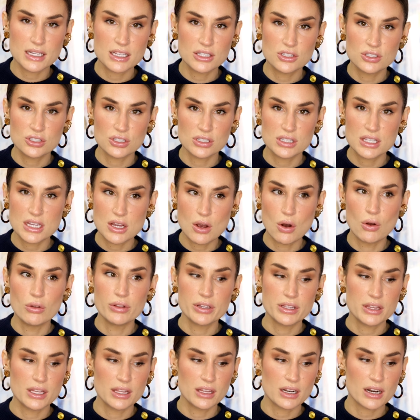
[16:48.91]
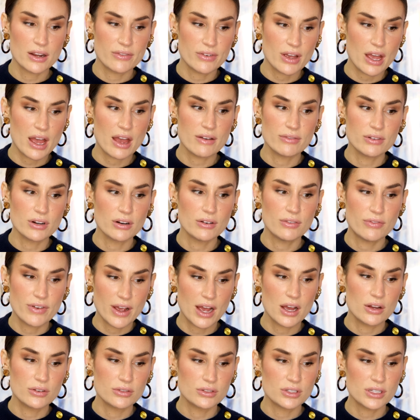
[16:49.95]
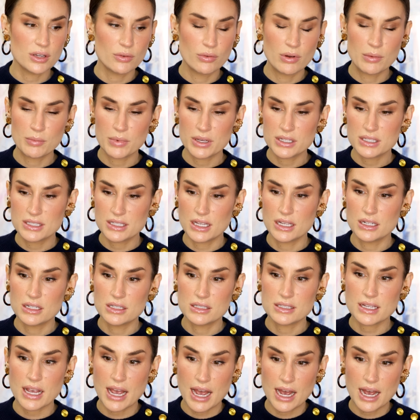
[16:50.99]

It's just the only thing that I've ever found that when my skin is